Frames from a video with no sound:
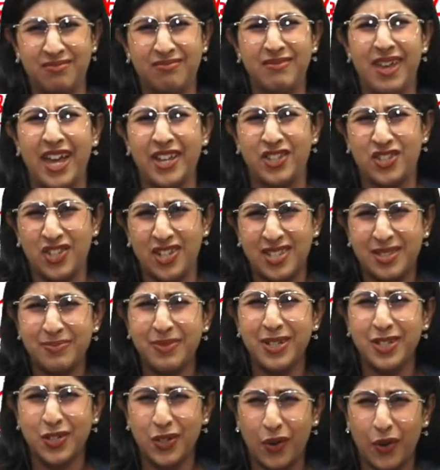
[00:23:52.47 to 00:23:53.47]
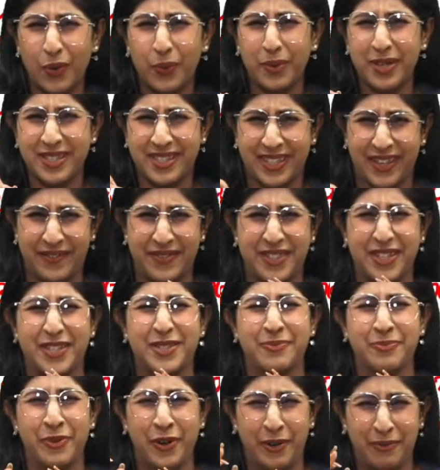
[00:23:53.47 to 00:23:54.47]
adjustment always gives us
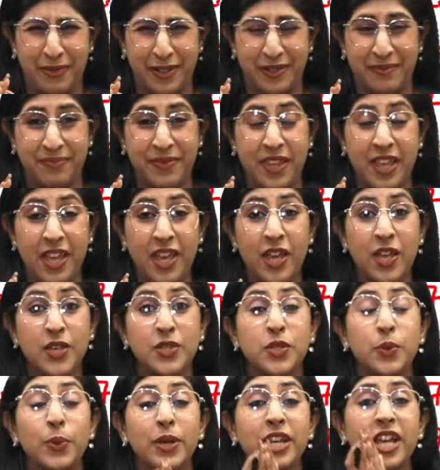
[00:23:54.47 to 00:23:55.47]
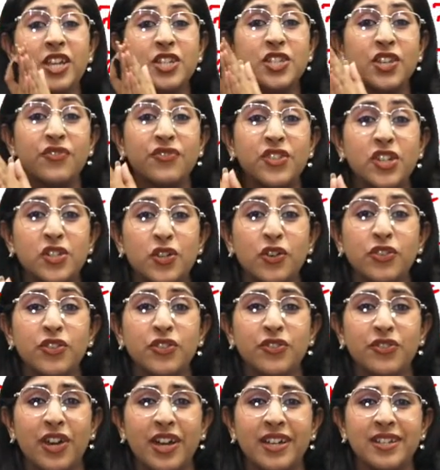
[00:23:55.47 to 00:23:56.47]
problem. So when I shift it on
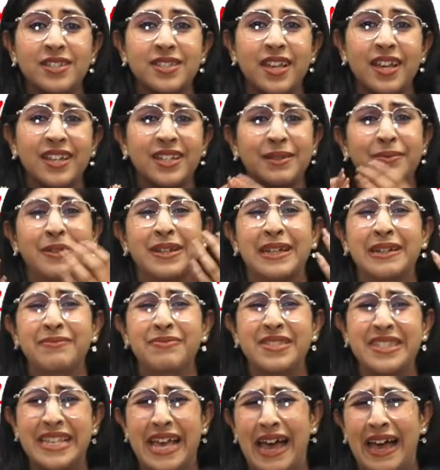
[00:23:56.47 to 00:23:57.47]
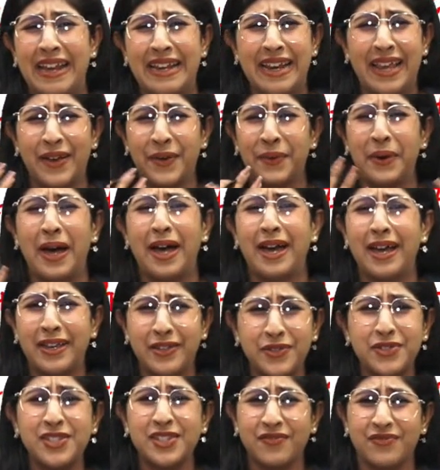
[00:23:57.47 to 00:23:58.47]
the right side, it becomes sad, like, why are
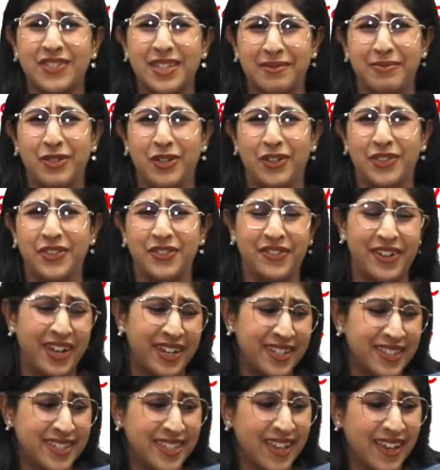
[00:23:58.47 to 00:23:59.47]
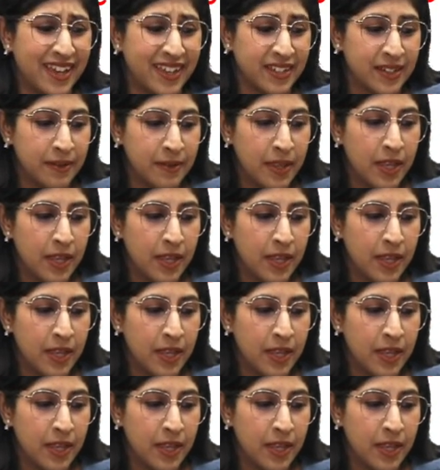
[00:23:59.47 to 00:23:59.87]
you shifting me on the right side?